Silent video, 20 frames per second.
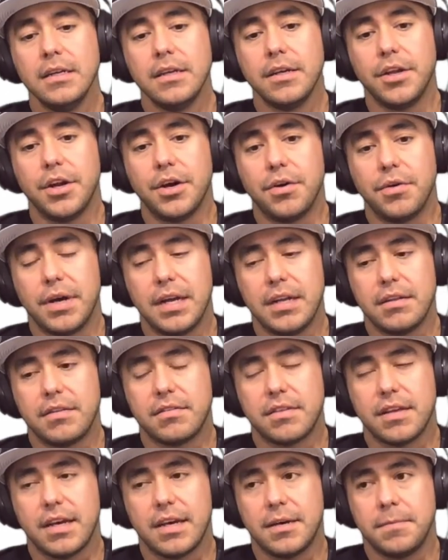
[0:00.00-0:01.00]

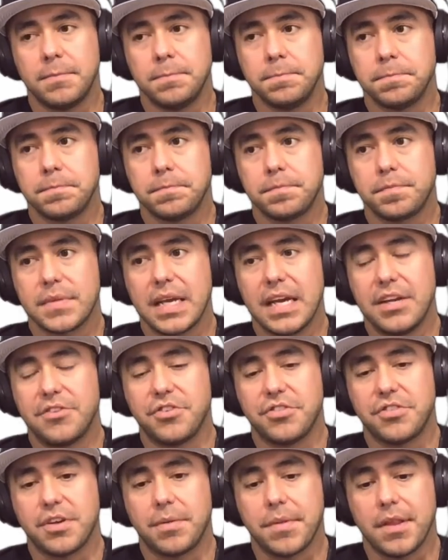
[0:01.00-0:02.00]
It's
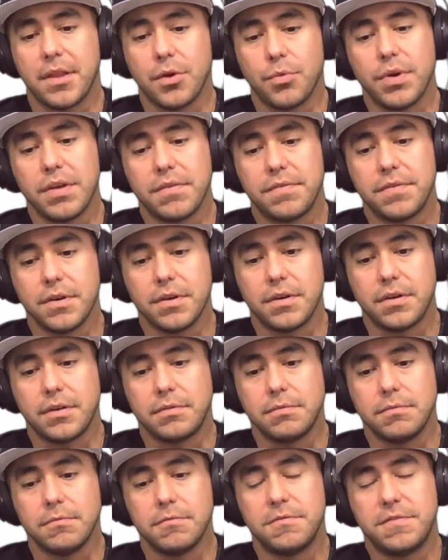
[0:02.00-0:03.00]
just something that we
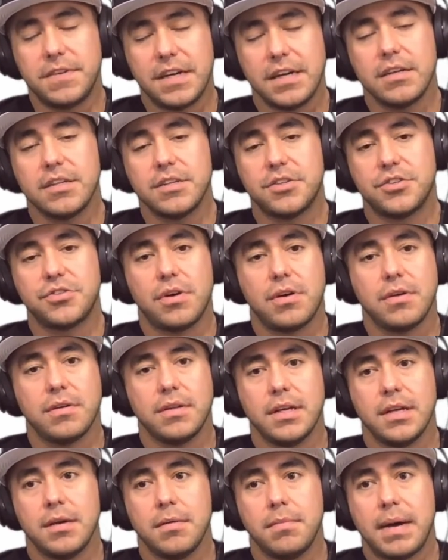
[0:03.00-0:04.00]
feel very
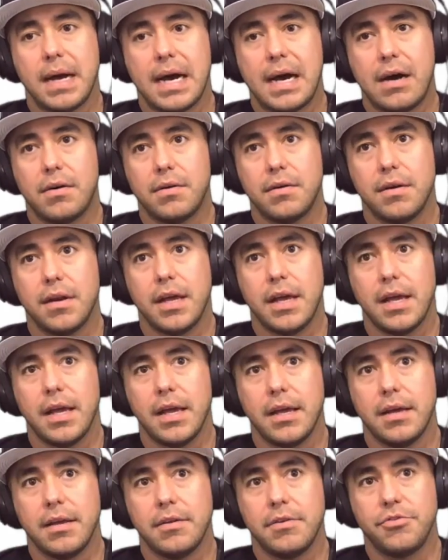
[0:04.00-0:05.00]
strongly about
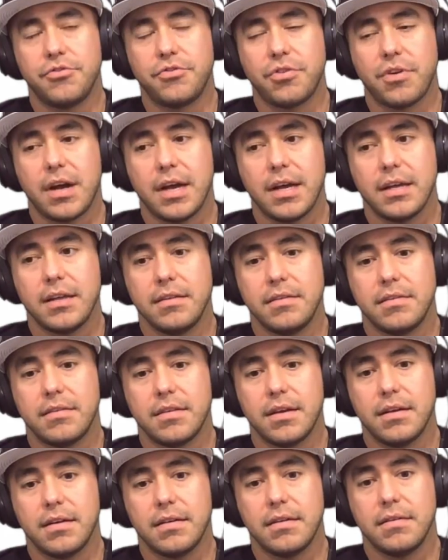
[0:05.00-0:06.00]
in trying
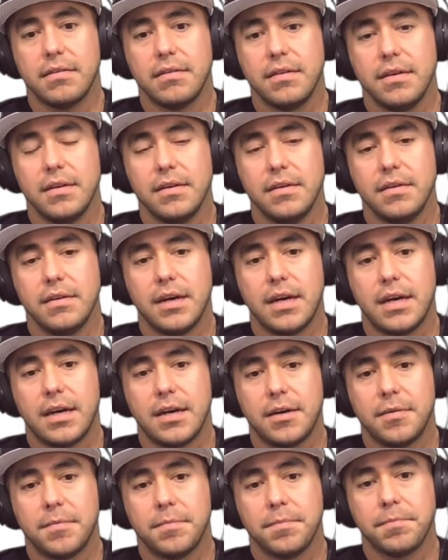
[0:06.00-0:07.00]
to
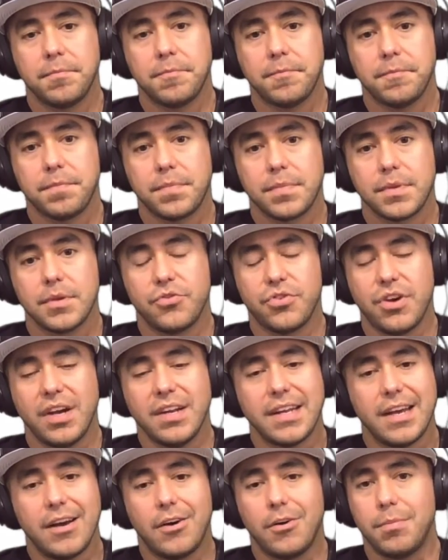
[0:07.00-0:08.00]

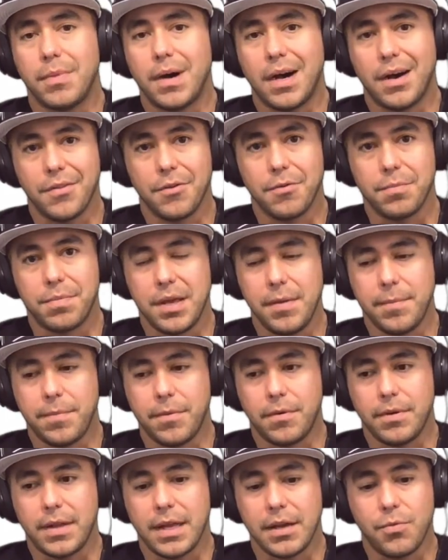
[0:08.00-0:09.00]
help other
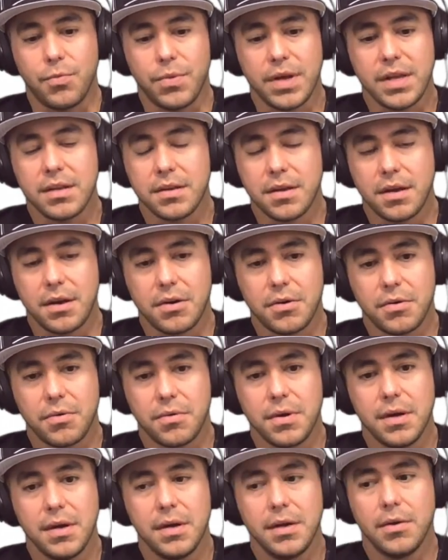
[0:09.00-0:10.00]
people. Like, we
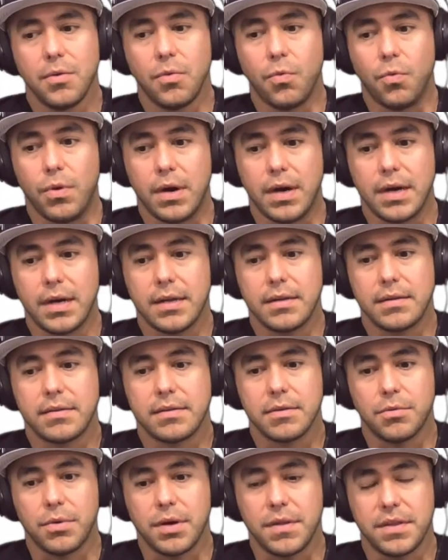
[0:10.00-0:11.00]
know
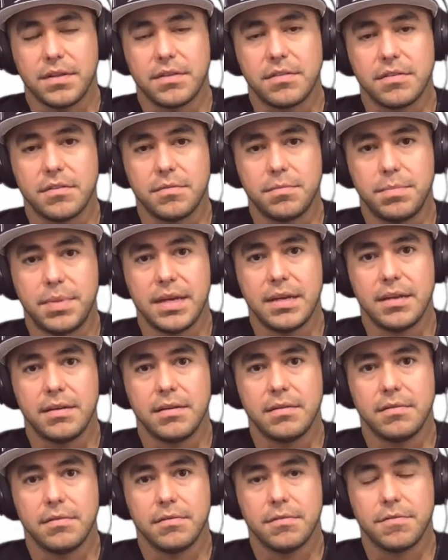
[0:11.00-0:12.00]
what this has
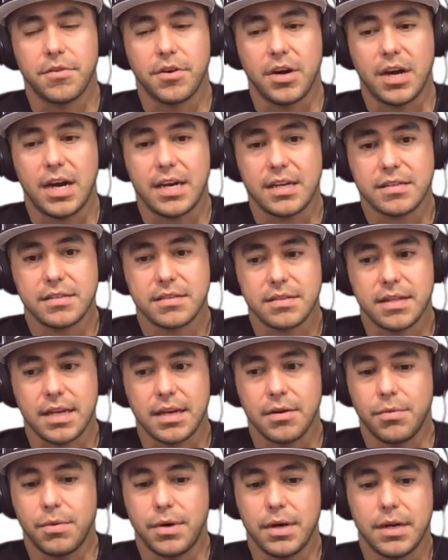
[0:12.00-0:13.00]
been for us,
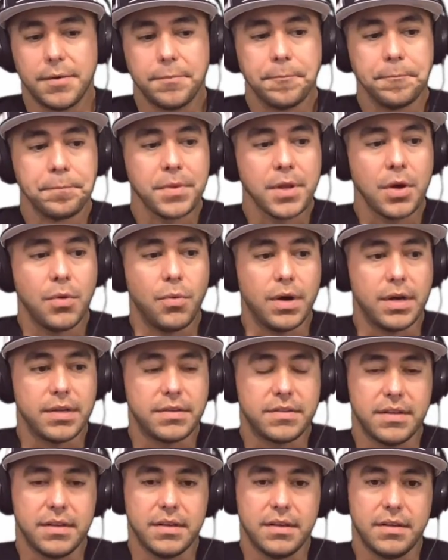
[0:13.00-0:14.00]
like what
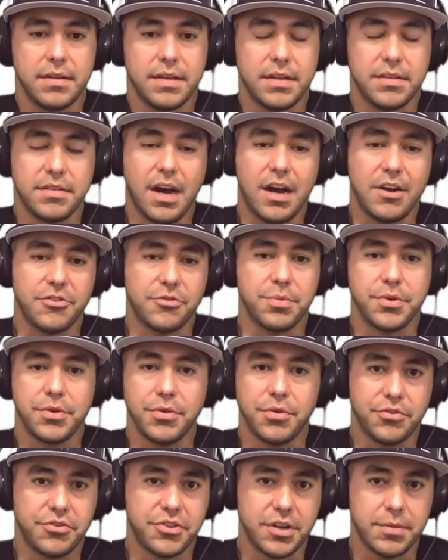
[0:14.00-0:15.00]
this
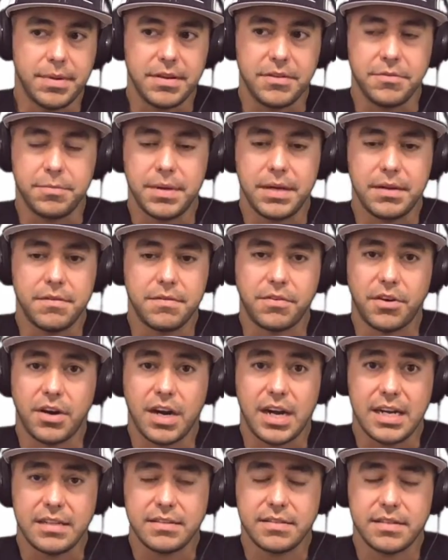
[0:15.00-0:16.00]
entrepreneurship has been
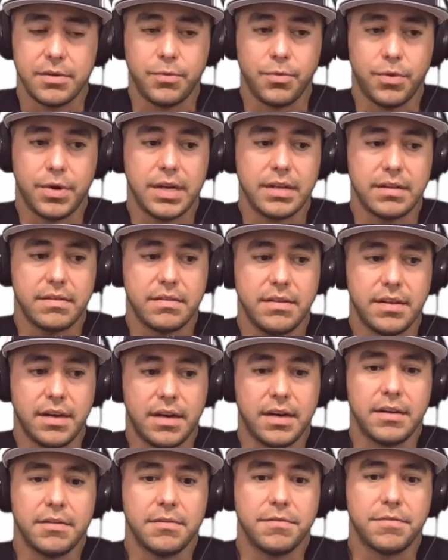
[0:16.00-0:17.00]
for us and what it's
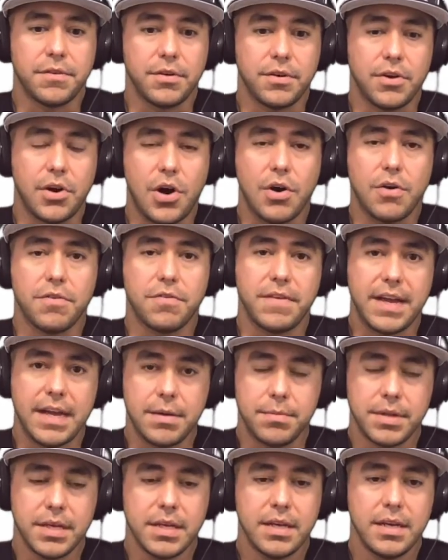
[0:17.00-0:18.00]
done for our
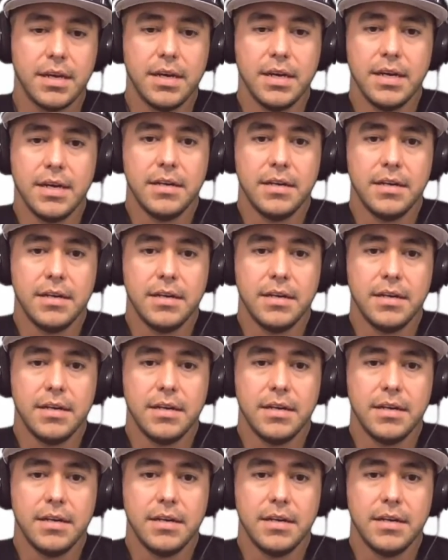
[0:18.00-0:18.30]
family.